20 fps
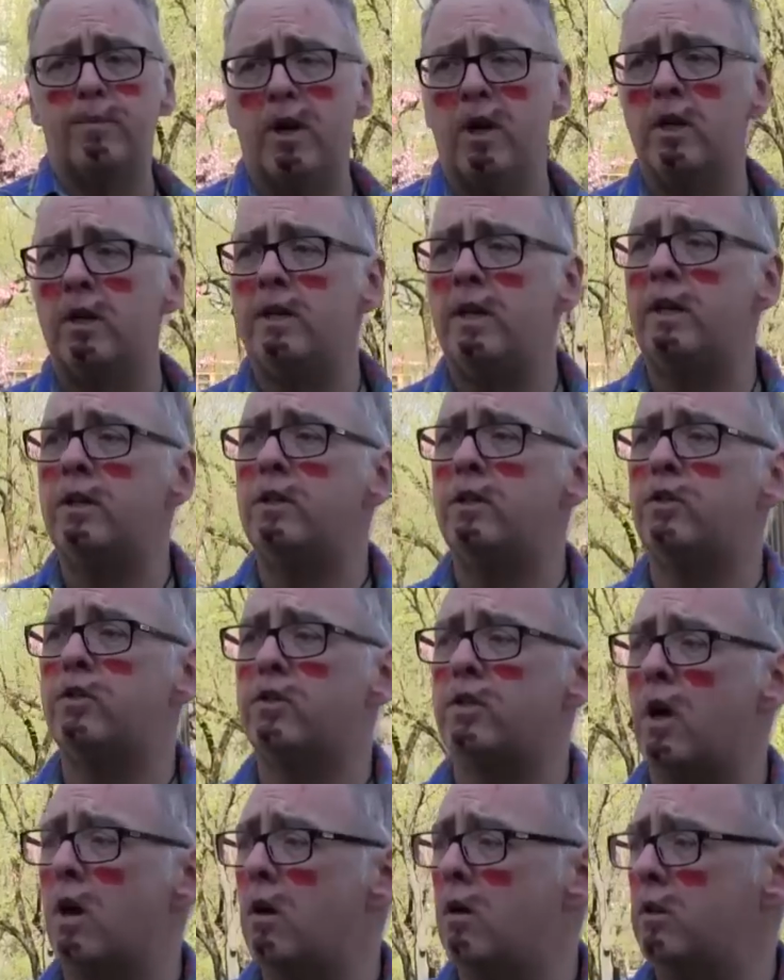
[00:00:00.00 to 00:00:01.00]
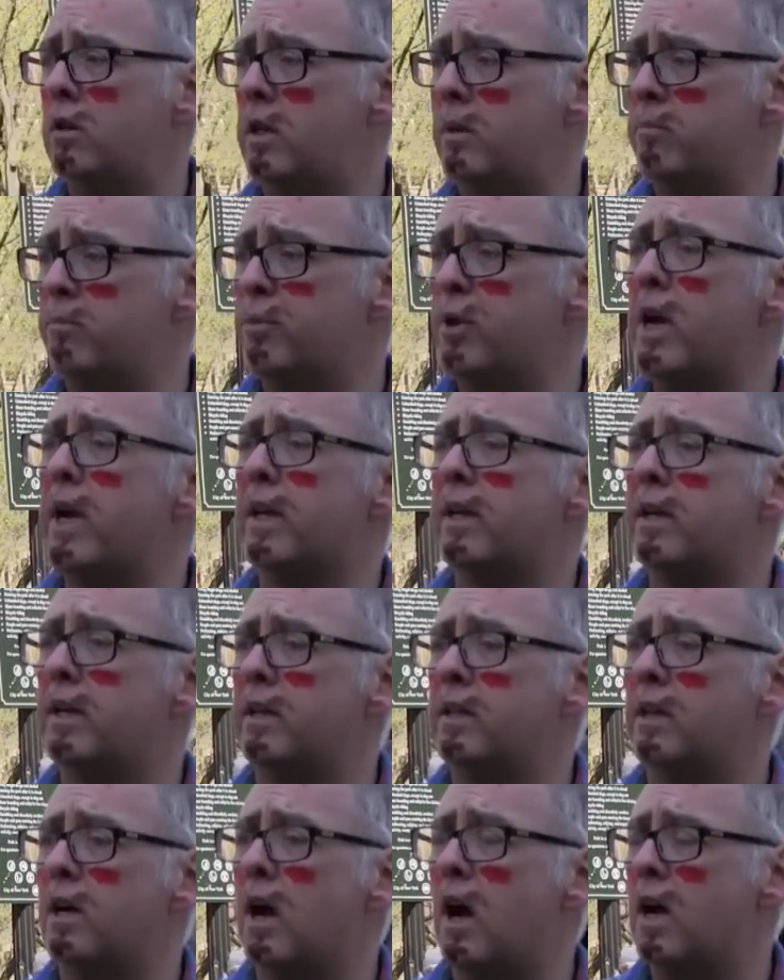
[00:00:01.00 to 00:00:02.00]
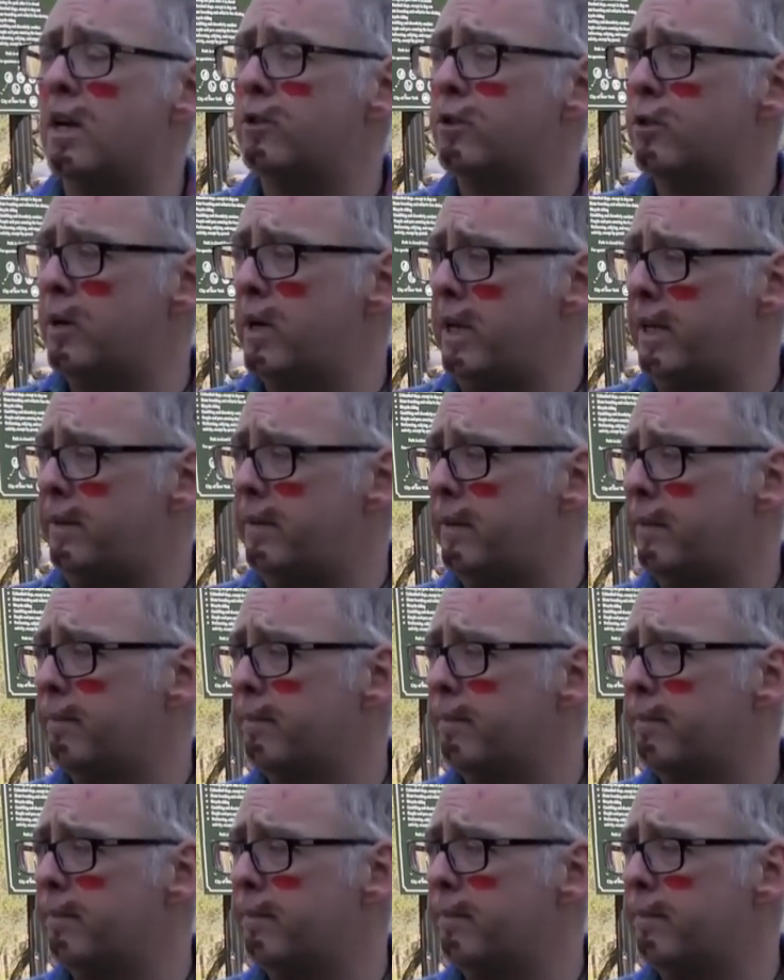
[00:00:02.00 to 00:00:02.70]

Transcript: burned into stone and brick and concrete.